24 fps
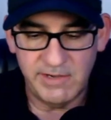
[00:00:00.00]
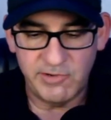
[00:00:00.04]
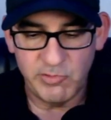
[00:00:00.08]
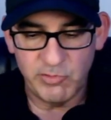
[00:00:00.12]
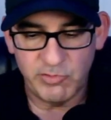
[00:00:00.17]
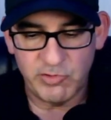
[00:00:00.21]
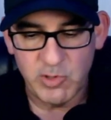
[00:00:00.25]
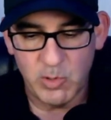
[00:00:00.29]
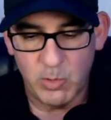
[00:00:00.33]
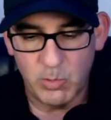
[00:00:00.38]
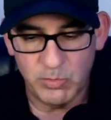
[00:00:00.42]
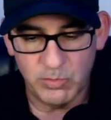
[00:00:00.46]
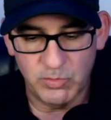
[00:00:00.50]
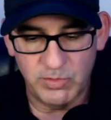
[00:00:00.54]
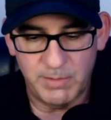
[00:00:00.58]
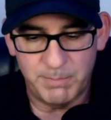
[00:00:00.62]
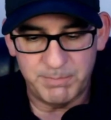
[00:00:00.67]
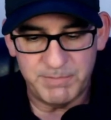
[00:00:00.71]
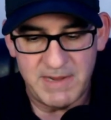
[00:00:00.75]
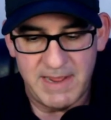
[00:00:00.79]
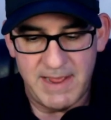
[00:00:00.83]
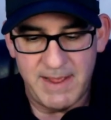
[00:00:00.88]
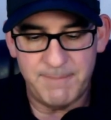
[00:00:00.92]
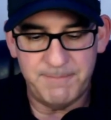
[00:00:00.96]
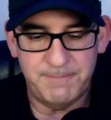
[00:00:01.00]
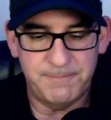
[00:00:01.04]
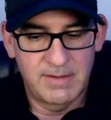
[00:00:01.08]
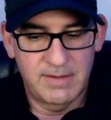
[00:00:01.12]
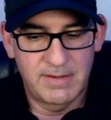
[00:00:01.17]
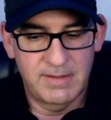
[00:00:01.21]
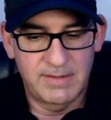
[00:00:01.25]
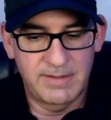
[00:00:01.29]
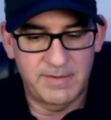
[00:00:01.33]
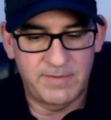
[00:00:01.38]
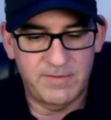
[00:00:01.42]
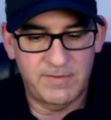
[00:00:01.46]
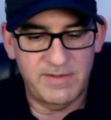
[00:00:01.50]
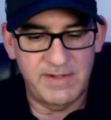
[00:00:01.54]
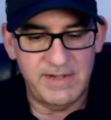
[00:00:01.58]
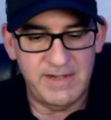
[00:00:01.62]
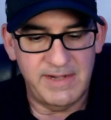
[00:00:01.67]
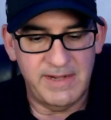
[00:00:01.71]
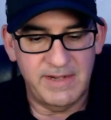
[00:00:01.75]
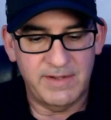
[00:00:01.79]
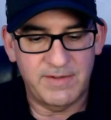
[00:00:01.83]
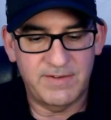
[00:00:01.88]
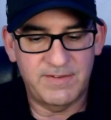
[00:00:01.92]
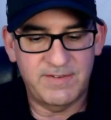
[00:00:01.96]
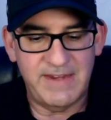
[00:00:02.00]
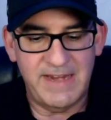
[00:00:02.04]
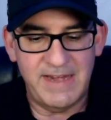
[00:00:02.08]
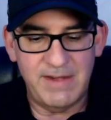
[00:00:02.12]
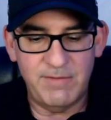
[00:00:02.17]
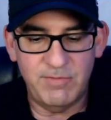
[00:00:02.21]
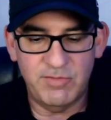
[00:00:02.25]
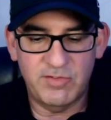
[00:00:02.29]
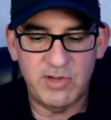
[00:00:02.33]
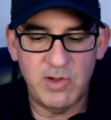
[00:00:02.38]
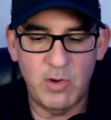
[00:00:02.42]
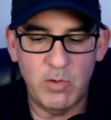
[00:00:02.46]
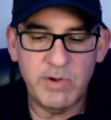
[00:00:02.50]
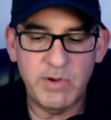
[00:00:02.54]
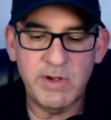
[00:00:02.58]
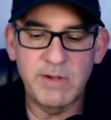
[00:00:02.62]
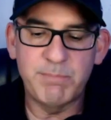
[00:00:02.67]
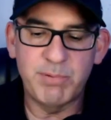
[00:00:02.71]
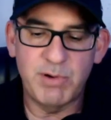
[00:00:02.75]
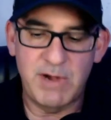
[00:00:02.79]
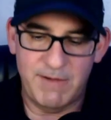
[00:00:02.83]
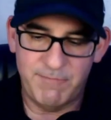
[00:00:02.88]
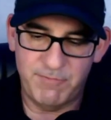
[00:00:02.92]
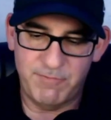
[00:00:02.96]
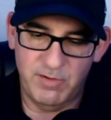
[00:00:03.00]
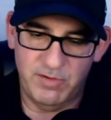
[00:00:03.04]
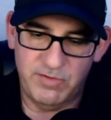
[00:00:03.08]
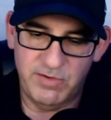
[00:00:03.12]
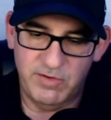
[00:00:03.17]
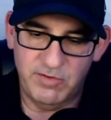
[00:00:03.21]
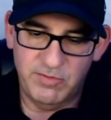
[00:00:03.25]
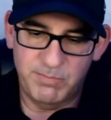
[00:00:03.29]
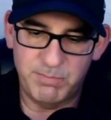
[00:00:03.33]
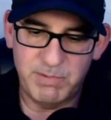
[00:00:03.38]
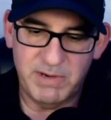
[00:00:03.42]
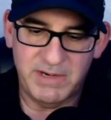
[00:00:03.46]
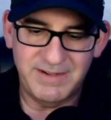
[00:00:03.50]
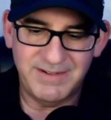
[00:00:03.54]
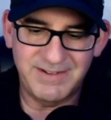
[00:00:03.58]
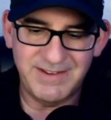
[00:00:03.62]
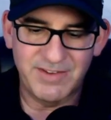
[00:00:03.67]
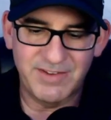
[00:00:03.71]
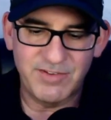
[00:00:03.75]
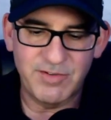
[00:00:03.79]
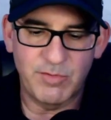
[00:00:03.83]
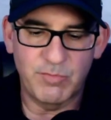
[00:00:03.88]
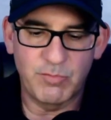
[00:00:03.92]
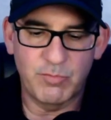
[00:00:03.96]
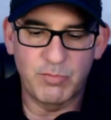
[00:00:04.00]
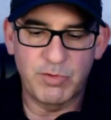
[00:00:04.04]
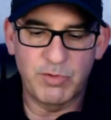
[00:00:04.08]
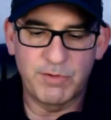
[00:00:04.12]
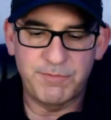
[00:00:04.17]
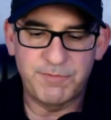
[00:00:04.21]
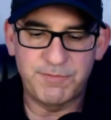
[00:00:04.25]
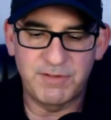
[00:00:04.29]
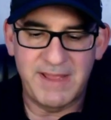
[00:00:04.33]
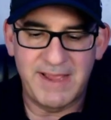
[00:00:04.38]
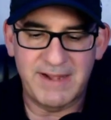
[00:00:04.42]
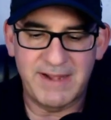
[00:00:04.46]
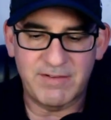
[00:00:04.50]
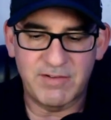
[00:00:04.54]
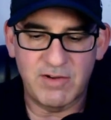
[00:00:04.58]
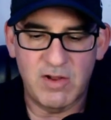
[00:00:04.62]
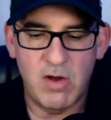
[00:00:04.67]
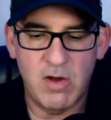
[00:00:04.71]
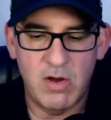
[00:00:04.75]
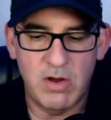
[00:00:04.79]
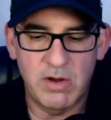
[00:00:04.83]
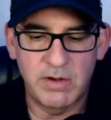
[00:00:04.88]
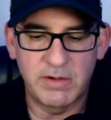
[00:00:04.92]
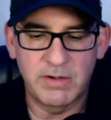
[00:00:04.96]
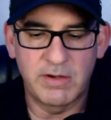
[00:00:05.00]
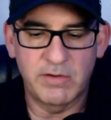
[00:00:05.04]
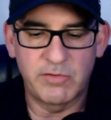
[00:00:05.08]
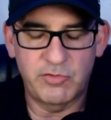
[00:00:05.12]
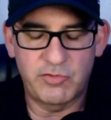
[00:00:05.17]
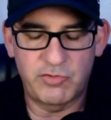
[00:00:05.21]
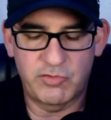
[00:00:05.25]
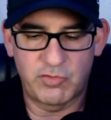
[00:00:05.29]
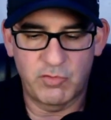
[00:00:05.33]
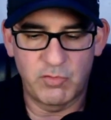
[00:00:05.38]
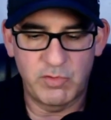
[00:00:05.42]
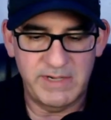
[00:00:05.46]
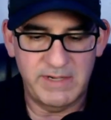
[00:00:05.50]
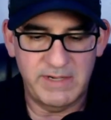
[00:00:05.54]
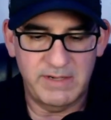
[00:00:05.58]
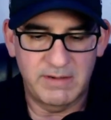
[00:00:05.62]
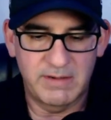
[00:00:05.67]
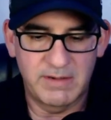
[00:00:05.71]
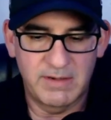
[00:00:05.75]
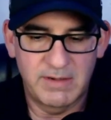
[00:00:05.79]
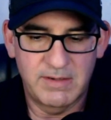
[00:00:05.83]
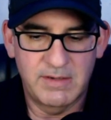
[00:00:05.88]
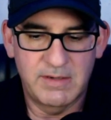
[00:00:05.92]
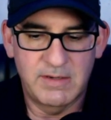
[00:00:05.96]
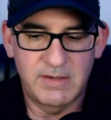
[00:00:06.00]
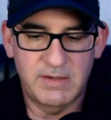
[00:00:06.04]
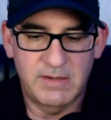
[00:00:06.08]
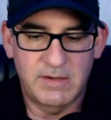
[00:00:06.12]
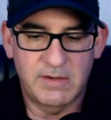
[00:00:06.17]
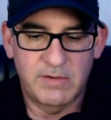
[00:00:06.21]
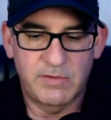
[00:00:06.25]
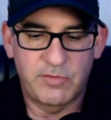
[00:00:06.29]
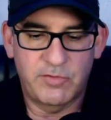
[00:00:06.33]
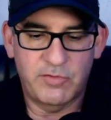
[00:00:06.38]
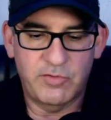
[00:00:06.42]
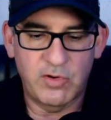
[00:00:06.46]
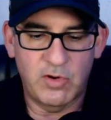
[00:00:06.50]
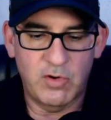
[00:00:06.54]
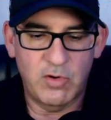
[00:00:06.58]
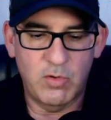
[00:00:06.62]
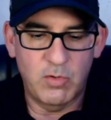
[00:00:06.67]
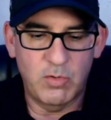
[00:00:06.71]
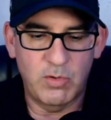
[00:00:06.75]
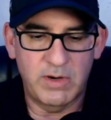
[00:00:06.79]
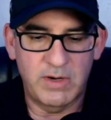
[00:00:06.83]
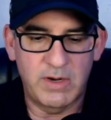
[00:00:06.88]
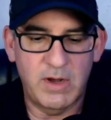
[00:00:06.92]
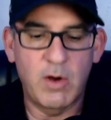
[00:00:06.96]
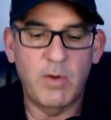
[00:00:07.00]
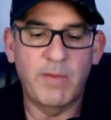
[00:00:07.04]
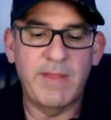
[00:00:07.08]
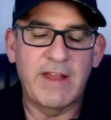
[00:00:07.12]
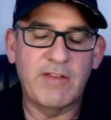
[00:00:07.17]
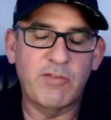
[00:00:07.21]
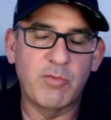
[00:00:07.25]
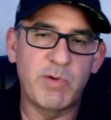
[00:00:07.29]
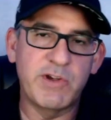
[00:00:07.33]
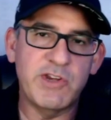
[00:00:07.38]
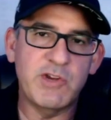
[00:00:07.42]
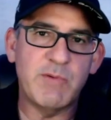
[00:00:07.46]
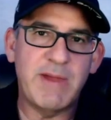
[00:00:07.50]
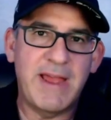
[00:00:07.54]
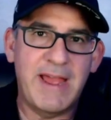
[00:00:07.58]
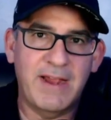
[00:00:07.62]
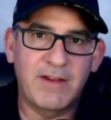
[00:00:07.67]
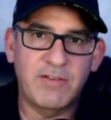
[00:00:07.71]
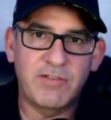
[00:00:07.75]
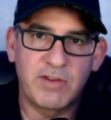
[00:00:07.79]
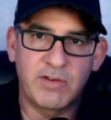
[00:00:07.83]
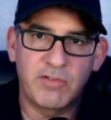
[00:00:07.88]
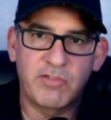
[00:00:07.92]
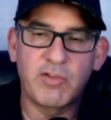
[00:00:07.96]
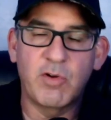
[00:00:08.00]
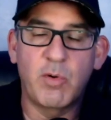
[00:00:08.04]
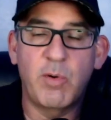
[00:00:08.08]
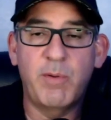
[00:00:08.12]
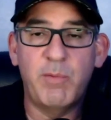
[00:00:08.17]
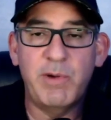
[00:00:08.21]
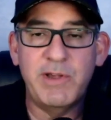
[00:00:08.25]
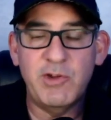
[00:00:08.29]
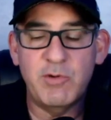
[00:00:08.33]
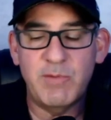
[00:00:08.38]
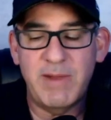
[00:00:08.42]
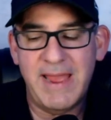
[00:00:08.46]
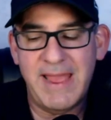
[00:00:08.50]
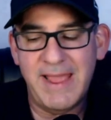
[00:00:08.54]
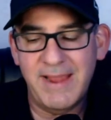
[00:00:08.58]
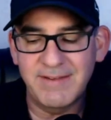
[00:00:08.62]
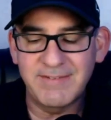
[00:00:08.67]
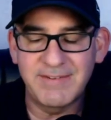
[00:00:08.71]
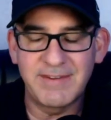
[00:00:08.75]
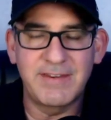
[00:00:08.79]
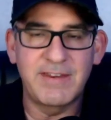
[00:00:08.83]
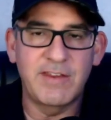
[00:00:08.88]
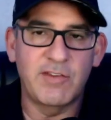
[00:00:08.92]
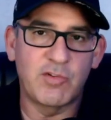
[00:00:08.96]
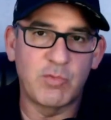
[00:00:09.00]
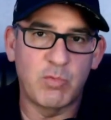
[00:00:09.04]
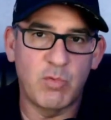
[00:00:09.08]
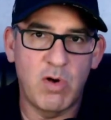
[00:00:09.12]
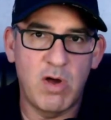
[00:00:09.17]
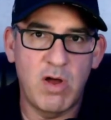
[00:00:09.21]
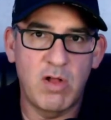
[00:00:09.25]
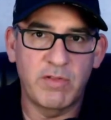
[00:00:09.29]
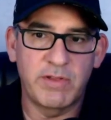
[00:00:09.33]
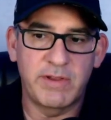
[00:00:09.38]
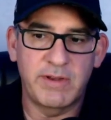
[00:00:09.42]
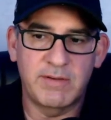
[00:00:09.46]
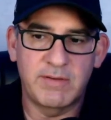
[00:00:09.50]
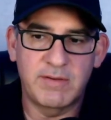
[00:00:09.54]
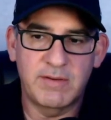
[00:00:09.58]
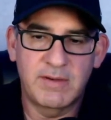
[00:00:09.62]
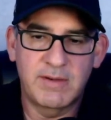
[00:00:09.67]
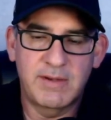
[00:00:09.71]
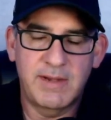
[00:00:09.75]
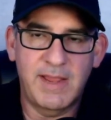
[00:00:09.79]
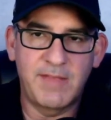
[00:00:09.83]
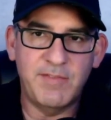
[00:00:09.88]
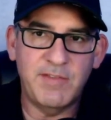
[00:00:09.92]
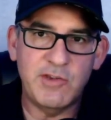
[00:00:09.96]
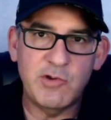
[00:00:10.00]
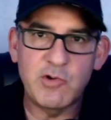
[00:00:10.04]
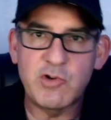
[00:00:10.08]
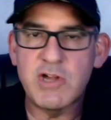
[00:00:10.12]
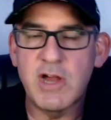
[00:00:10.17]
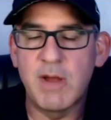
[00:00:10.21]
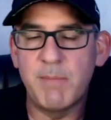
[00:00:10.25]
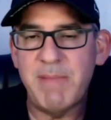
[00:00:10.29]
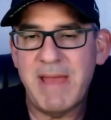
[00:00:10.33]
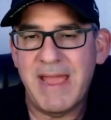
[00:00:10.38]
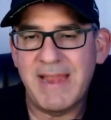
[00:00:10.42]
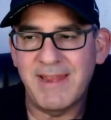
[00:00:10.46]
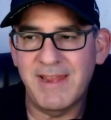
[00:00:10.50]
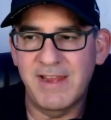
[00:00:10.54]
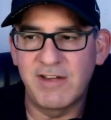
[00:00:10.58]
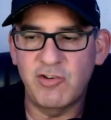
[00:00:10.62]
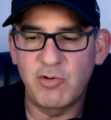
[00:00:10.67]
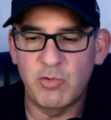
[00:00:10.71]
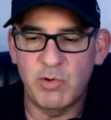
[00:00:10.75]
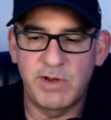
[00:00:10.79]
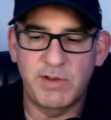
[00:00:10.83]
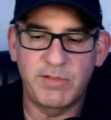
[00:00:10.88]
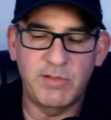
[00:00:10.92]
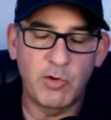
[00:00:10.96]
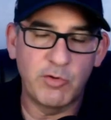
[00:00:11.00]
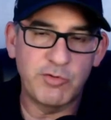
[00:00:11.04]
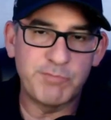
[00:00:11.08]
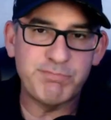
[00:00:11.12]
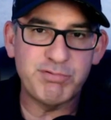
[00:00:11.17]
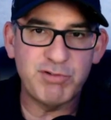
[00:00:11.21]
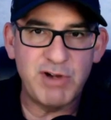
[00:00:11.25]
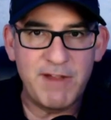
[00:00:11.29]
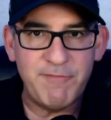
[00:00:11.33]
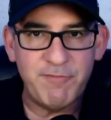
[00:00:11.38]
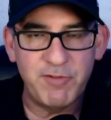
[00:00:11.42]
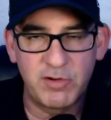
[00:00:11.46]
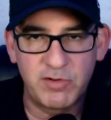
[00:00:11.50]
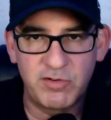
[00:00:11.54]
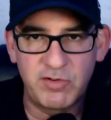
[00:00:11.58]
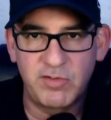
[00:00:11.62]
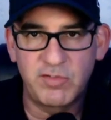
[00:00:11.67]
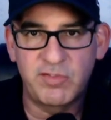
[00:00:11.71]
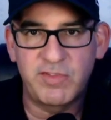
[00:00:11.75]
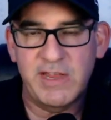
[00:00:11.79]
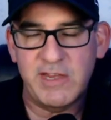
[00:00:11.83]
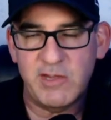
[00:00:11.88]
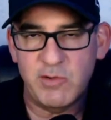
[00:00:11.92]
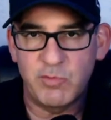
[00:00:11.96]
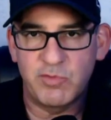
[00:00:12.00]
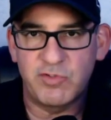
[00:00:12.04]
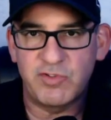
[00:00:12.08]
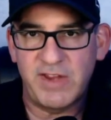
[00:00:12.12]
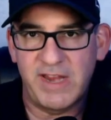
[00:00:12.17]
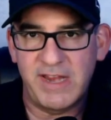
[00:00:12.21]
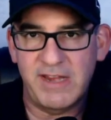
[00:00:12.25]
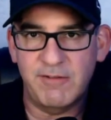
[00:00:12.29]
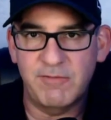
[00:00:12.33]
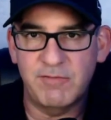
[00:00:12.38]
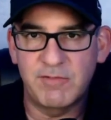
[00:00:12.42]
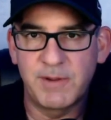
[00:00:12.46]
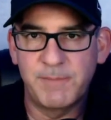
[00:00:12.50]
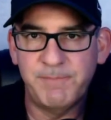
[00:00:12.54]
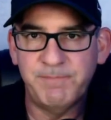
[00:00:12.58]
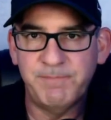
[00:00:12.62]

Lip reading: total up top. Let's see. It saves token preferences, but it doesn't reflect on screen. So, that's when you exit. So when you exit this wallet and then you come back into it, those preferences that you saved,